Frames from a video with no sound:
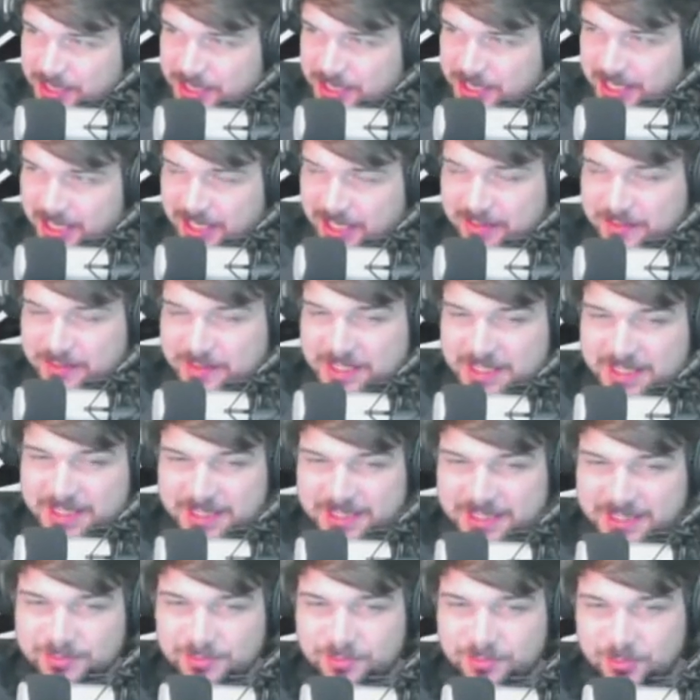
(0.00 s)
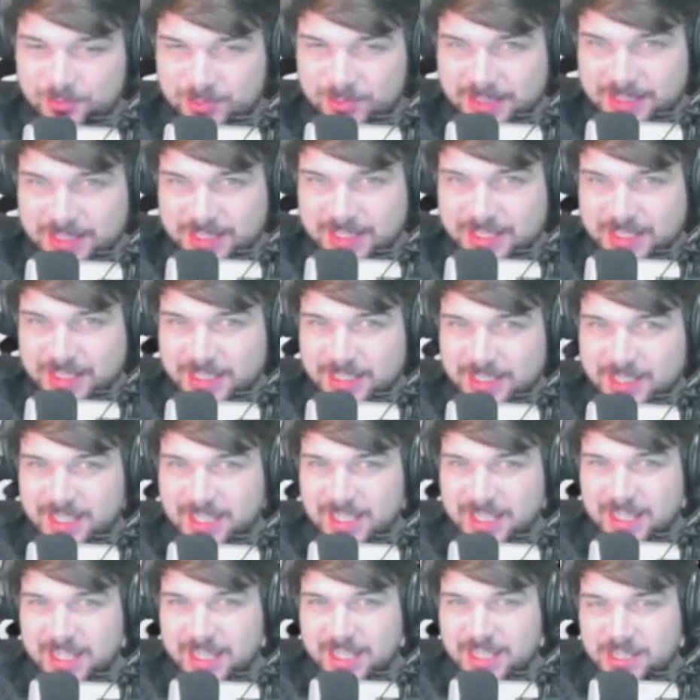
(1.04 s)
and I've seen some really
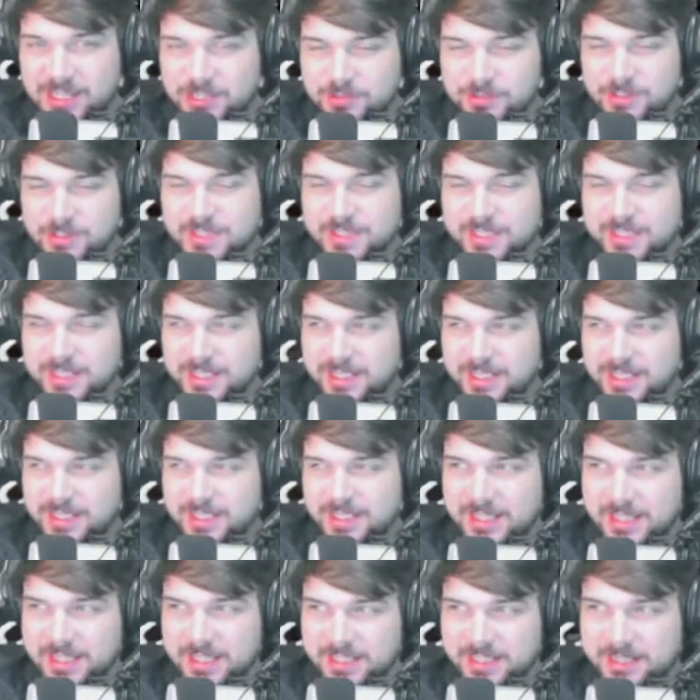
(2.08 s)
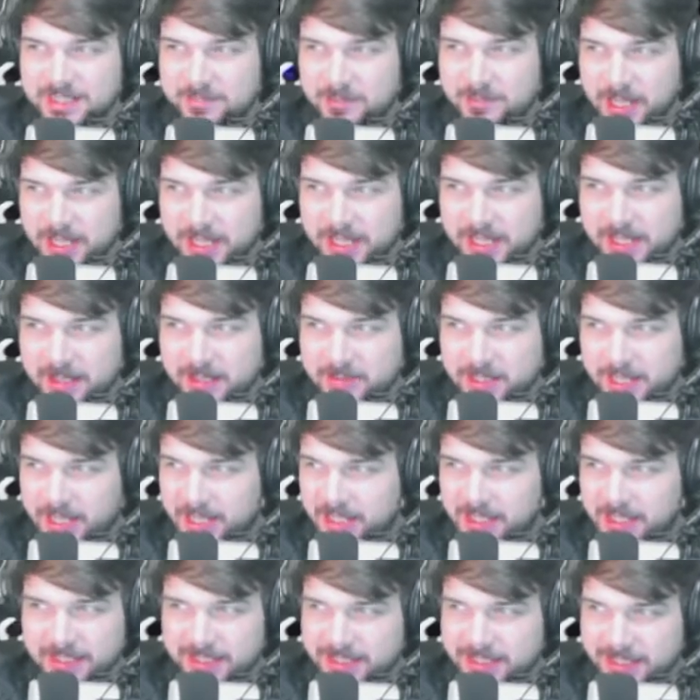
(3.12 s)
interesting things in my game that I
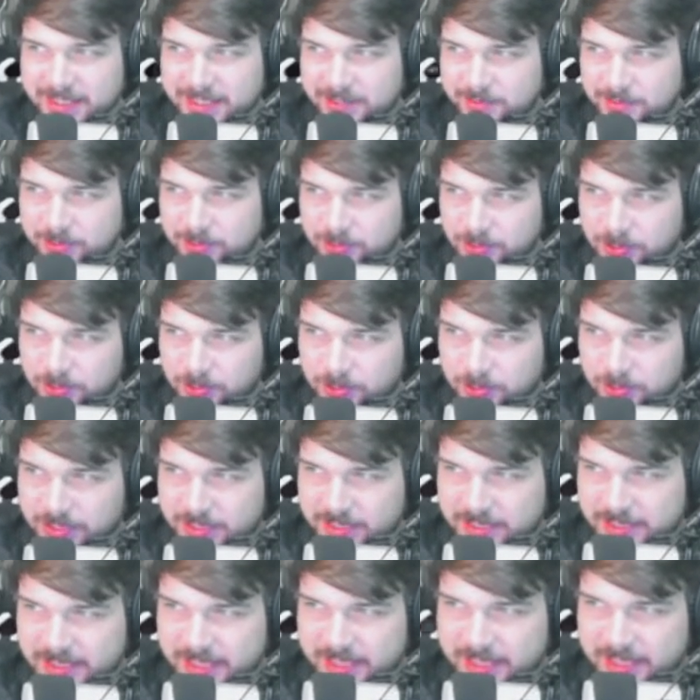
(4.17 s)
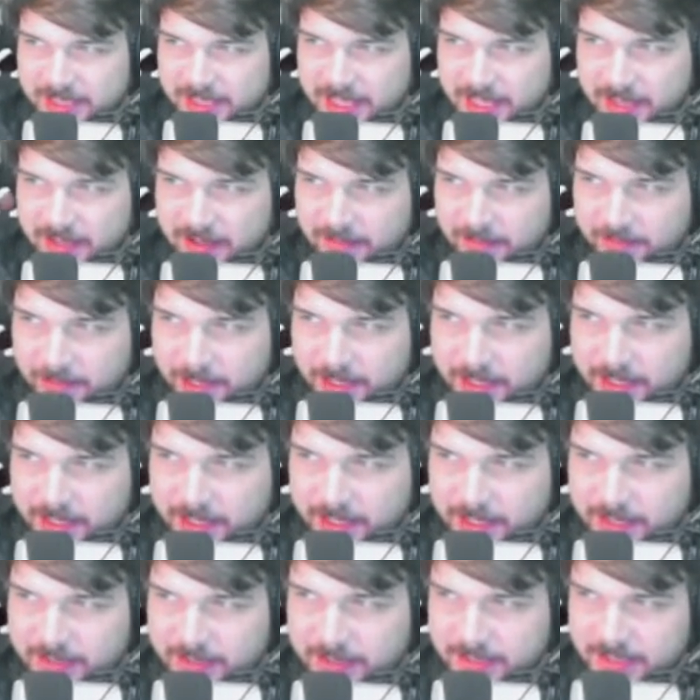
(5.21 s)
didn't get to record because I didn't have my
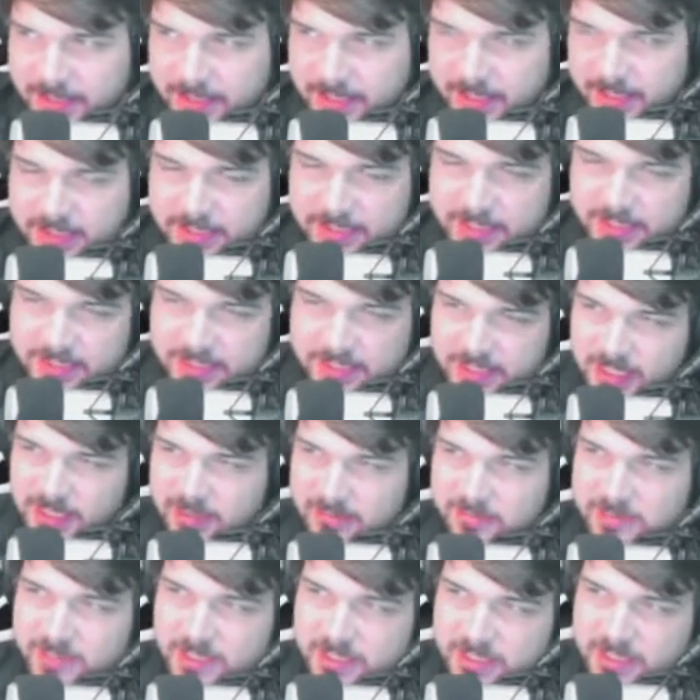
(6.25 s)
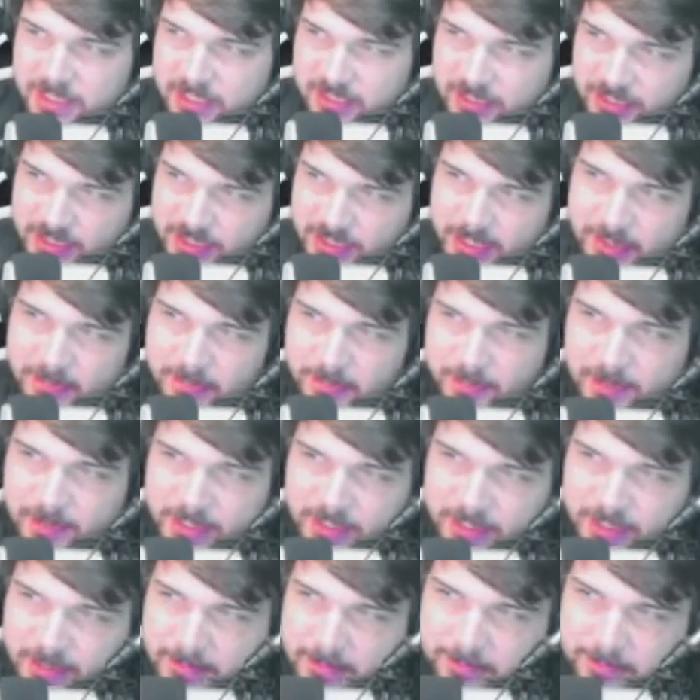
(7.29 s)
setup done here yet. But